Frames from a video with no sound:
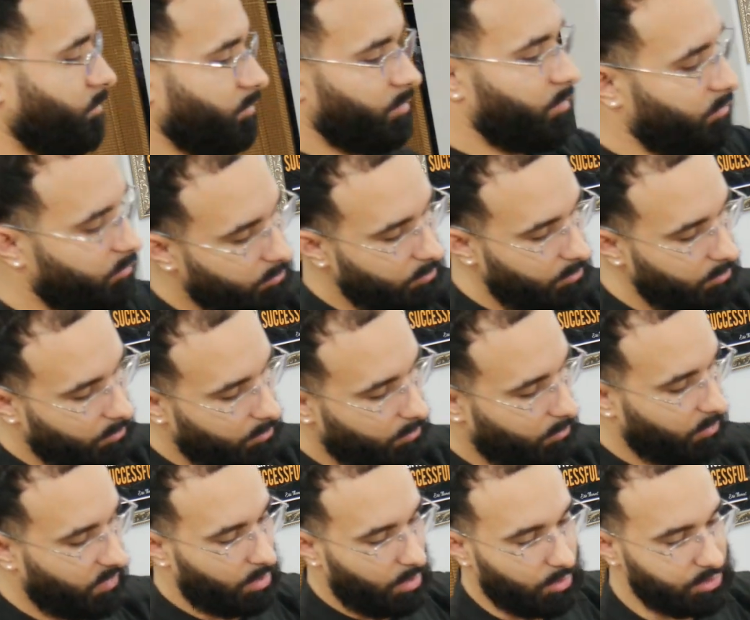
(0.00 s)
He is a
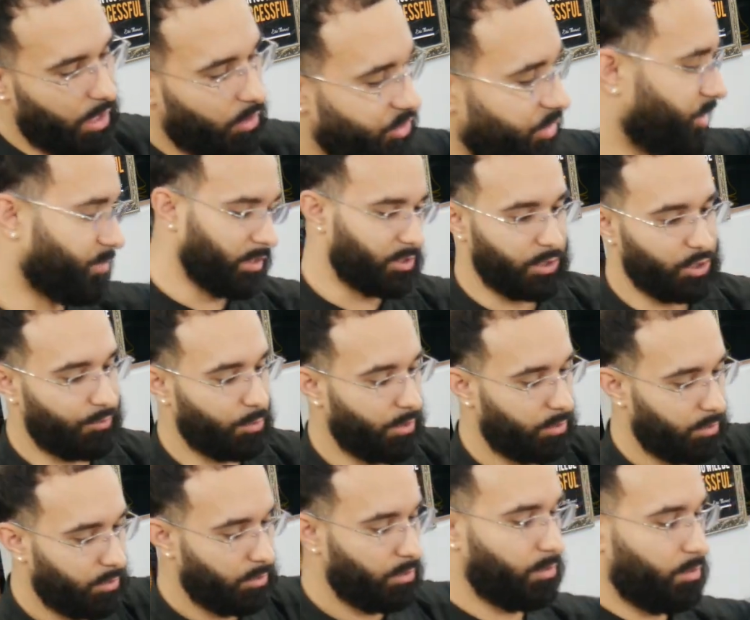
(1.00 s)
master plumber,
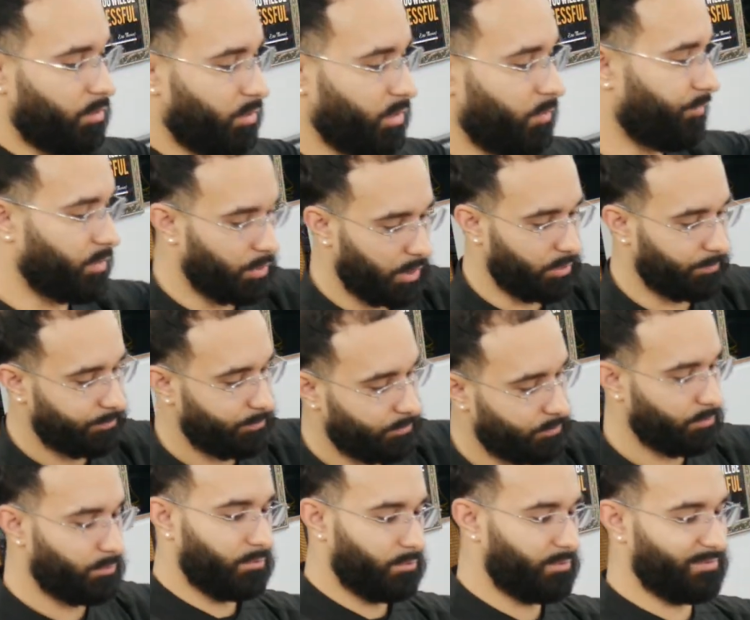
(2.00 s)
and he is getting married this
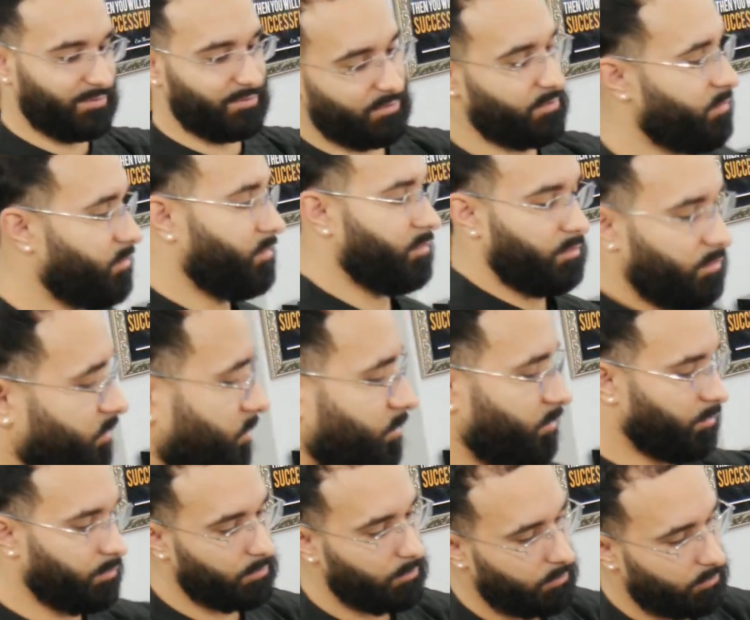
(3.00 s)
weekend. So we
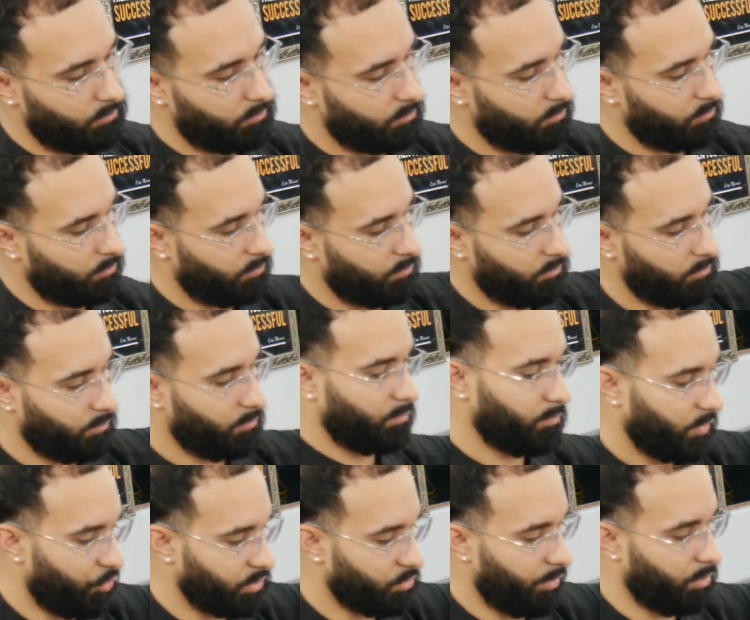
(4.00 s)
decided to give him a
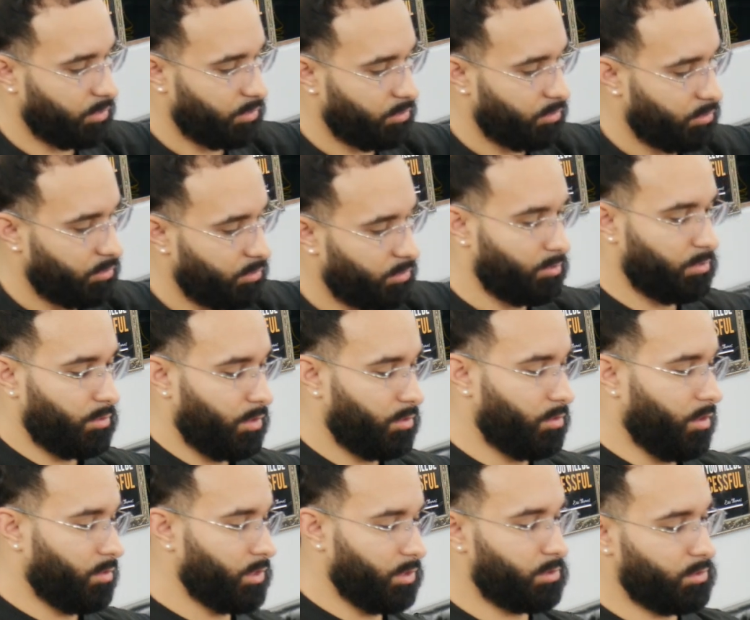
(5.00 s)
complete transformation. I'm
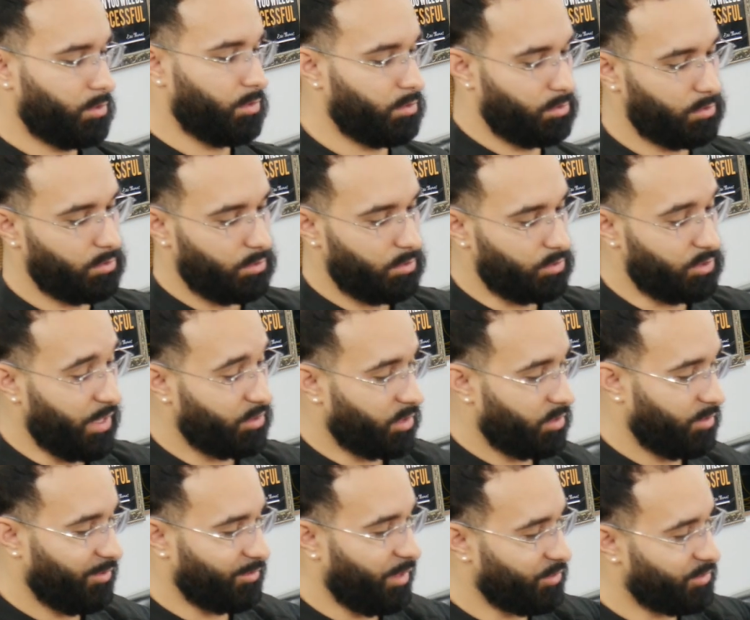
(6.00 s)
pretty sure his wife
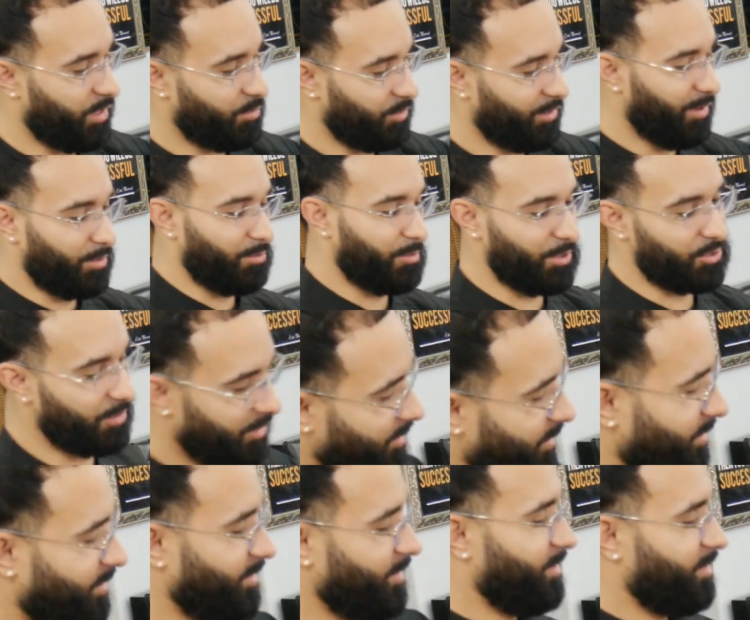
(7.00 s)
made sure he was cutting
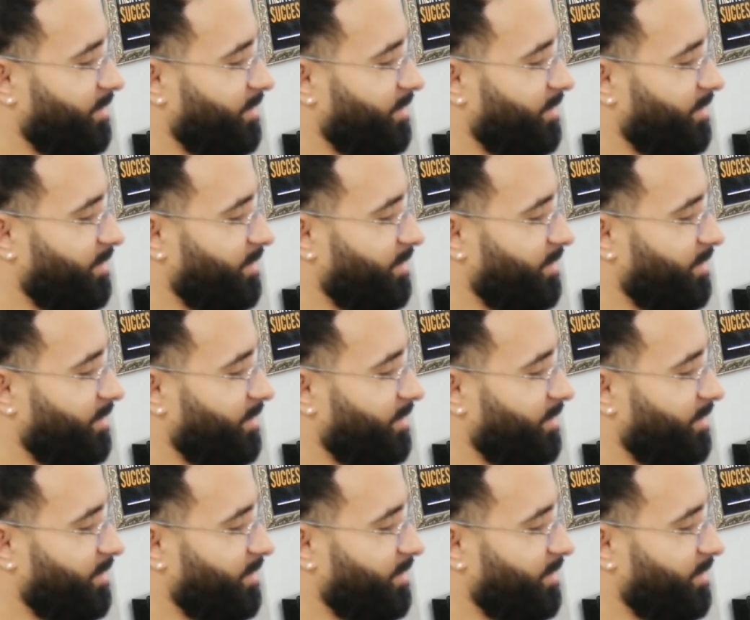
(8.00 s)
all this